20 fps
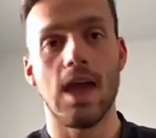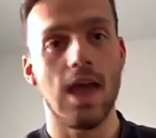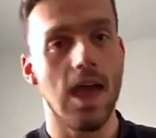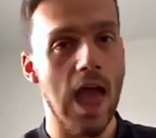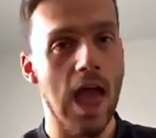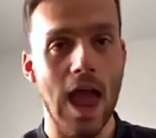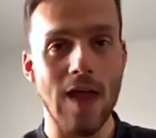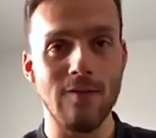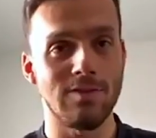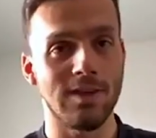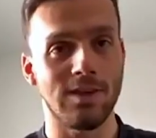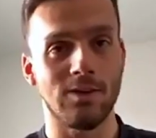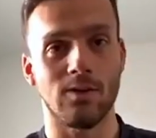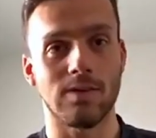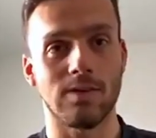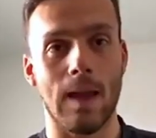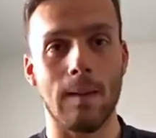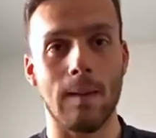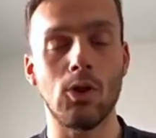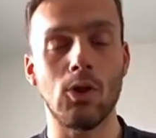every single
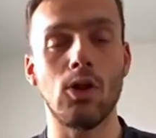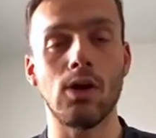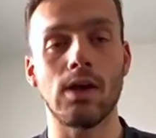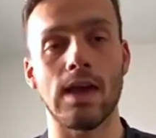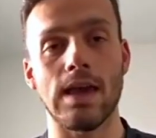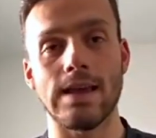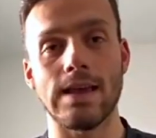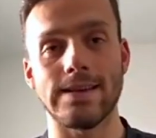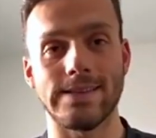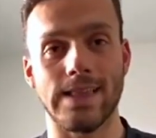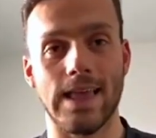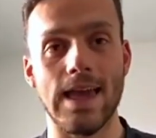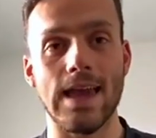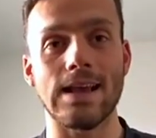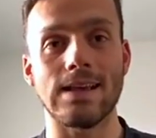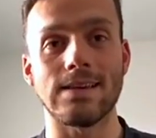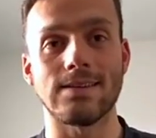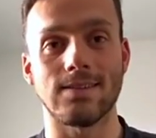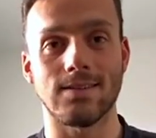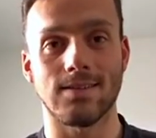time. You look at his
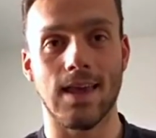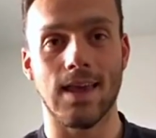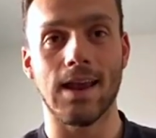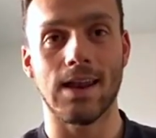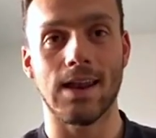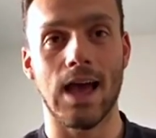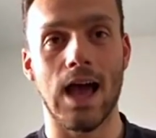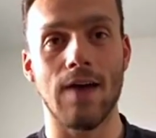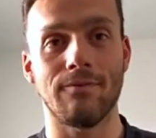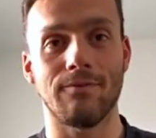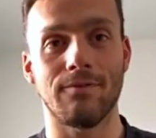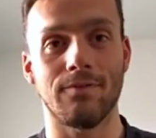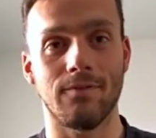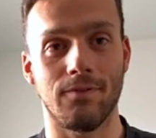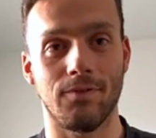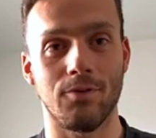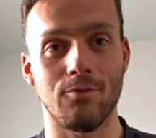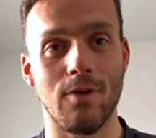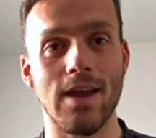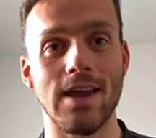legs the second half of
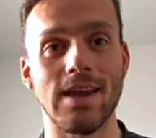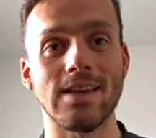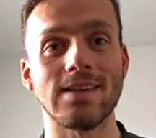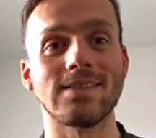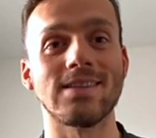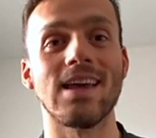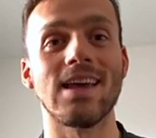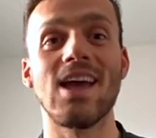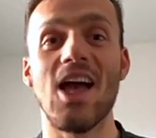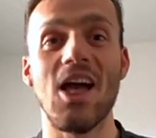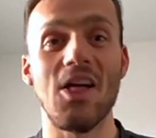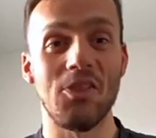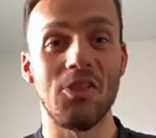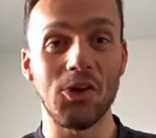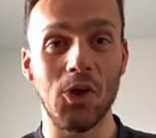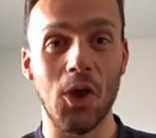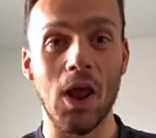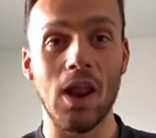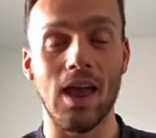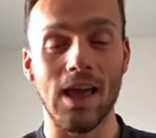the race, they're
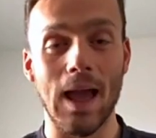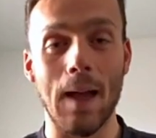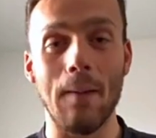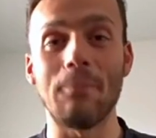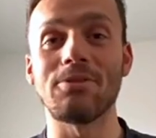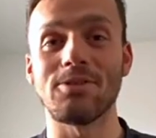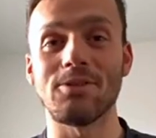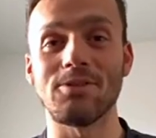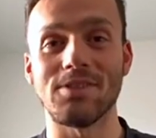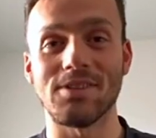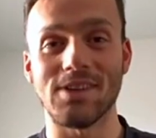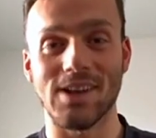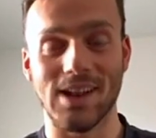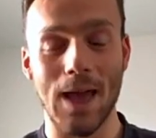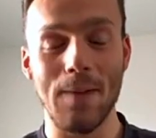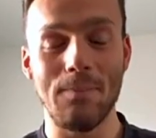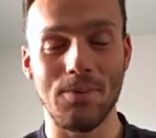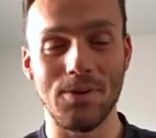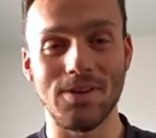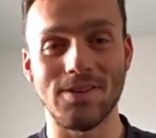going like absolutely
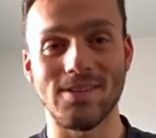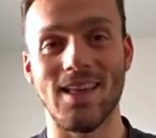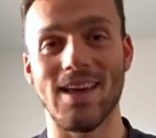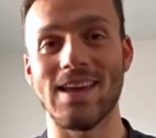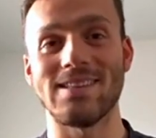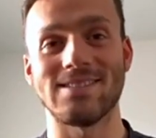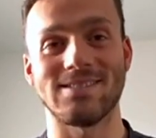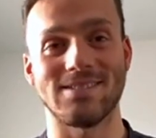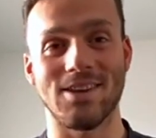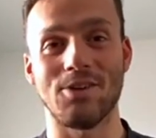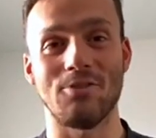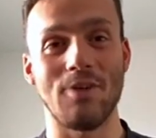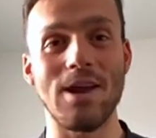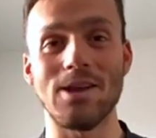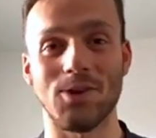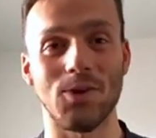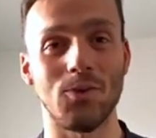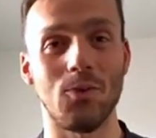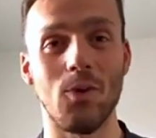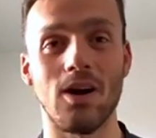clappers. Like, it's great
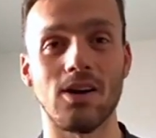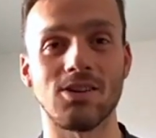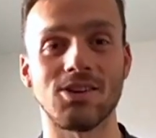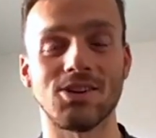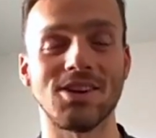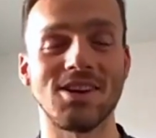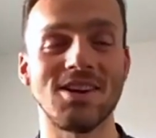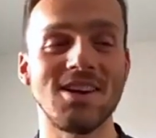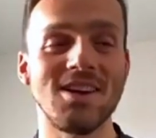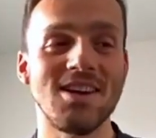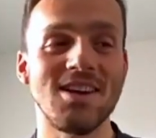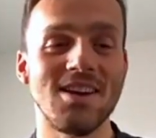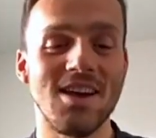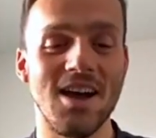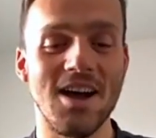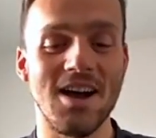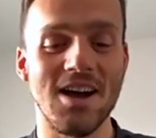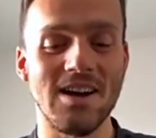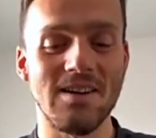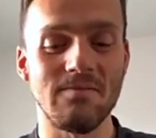to watch.
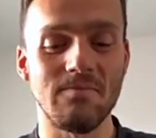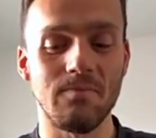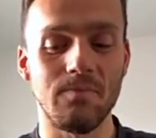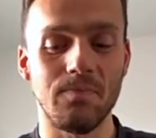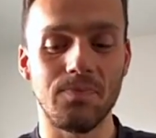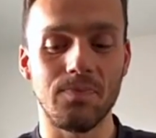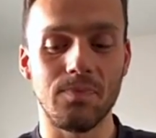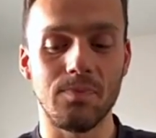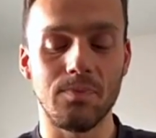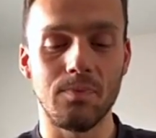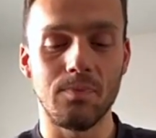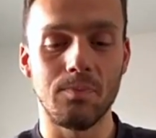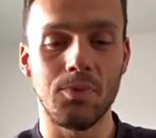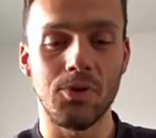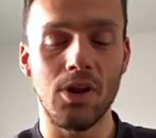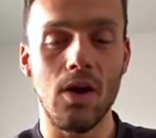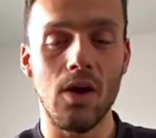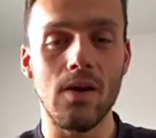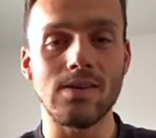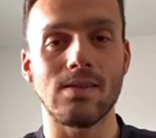Um, but
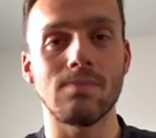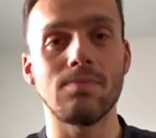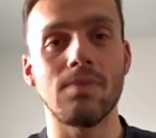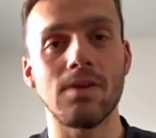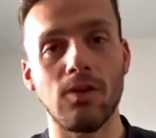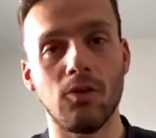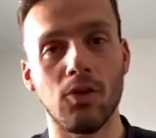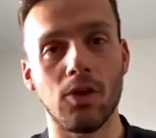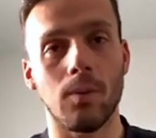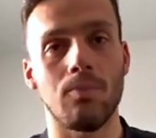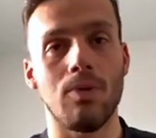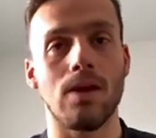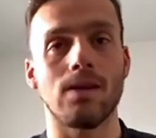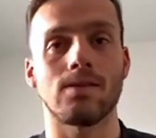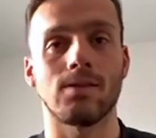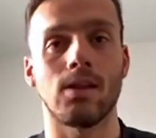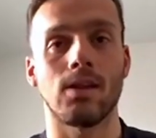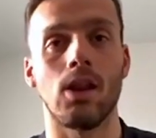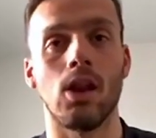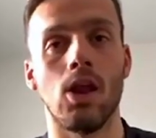no, it's something you've got to
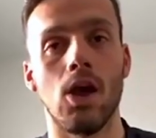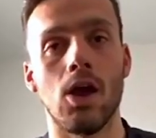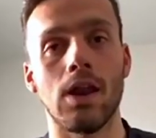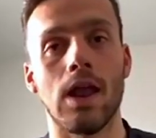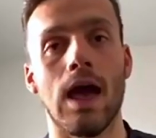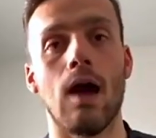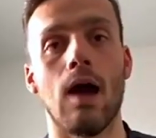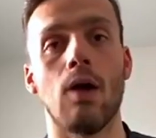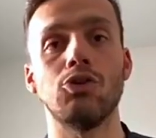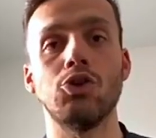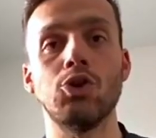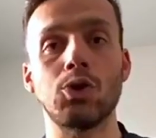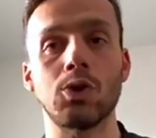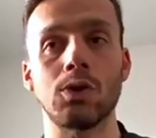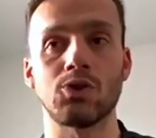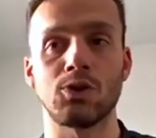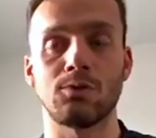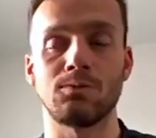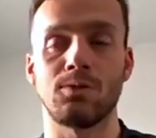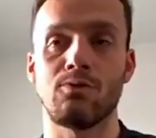practice and learn how you can
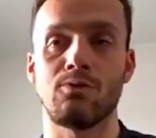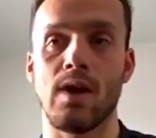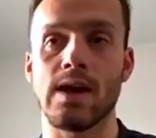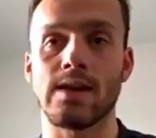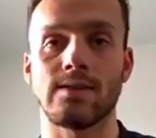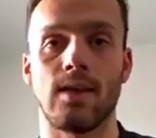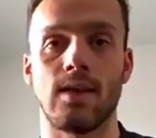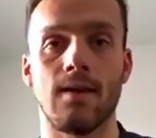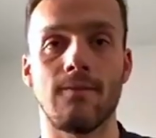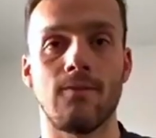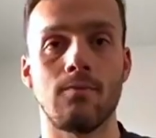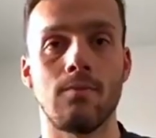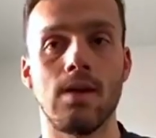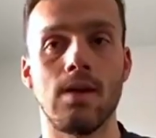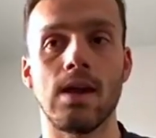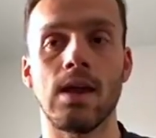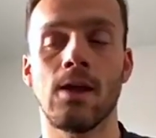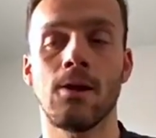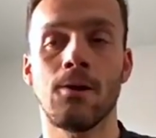swim the race. Like, for me,